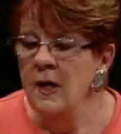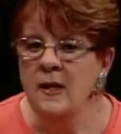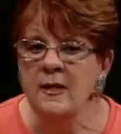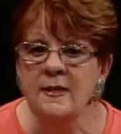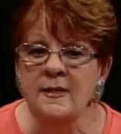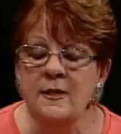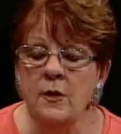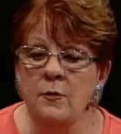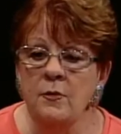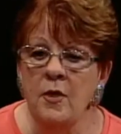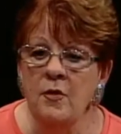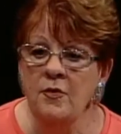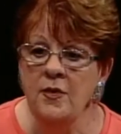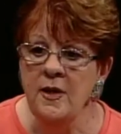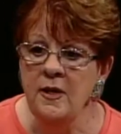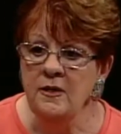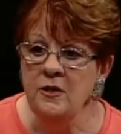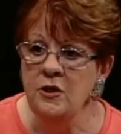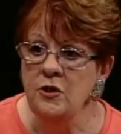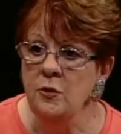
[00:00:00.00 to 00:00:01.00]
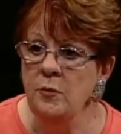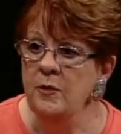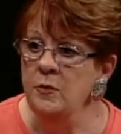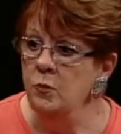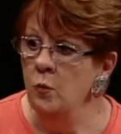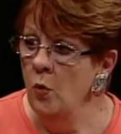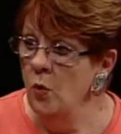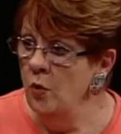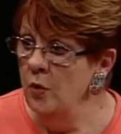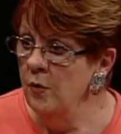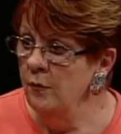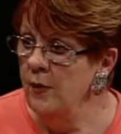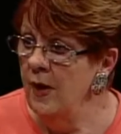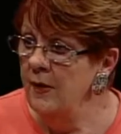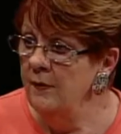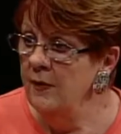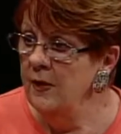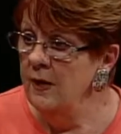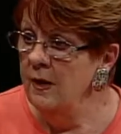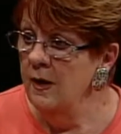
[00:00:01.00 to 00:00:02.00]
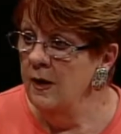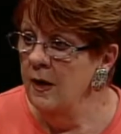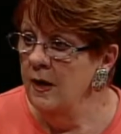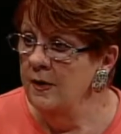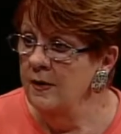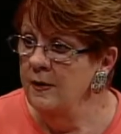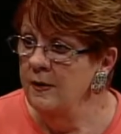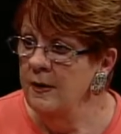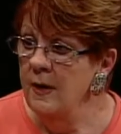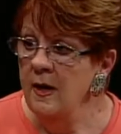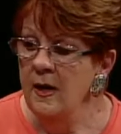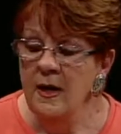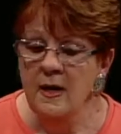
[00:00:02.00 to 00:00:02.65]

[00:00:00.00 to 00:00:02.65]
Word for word: So the thing to do is walk around the garden,